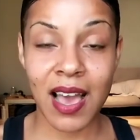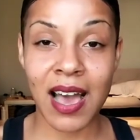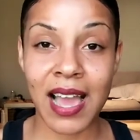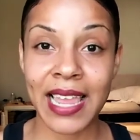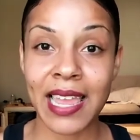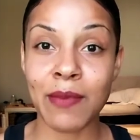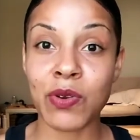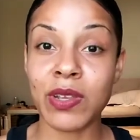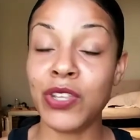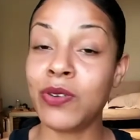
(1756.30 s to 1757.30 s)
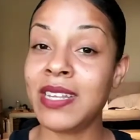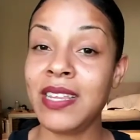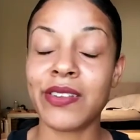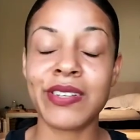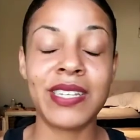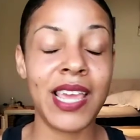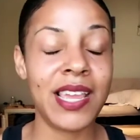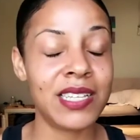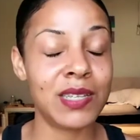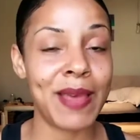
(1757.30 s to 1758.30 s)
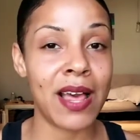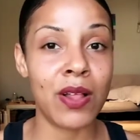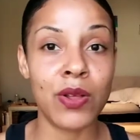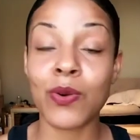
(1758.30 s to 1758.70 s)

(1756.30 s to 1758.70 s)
you can either say a spell,